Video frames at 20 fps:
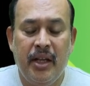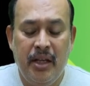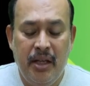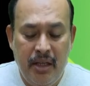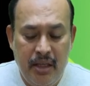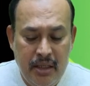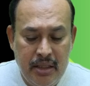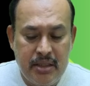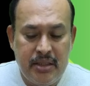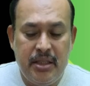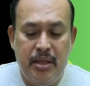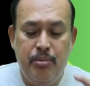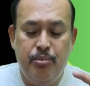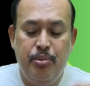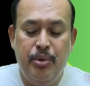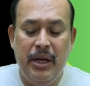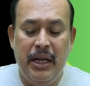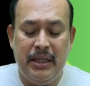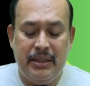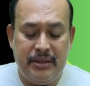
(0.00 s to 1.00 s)
Simple
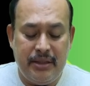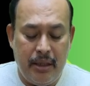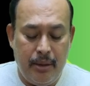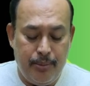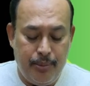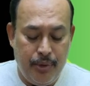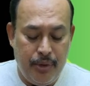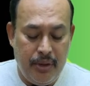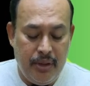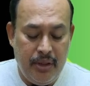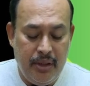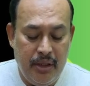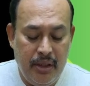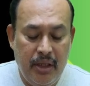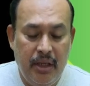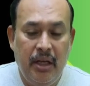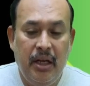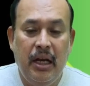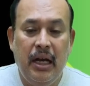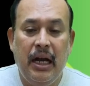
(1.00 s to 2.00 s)
example
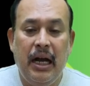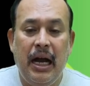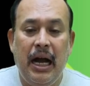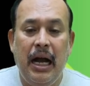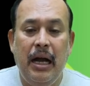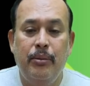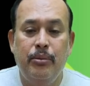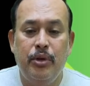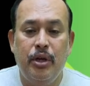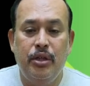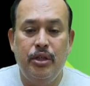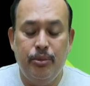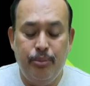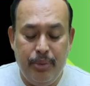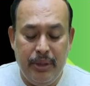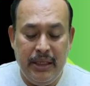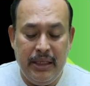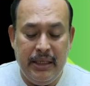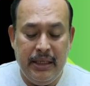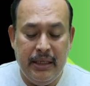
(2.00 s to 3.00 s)
I am going to
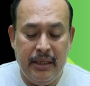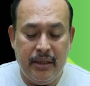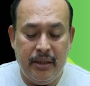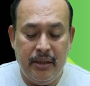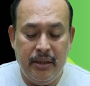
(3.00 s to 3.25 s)
bring here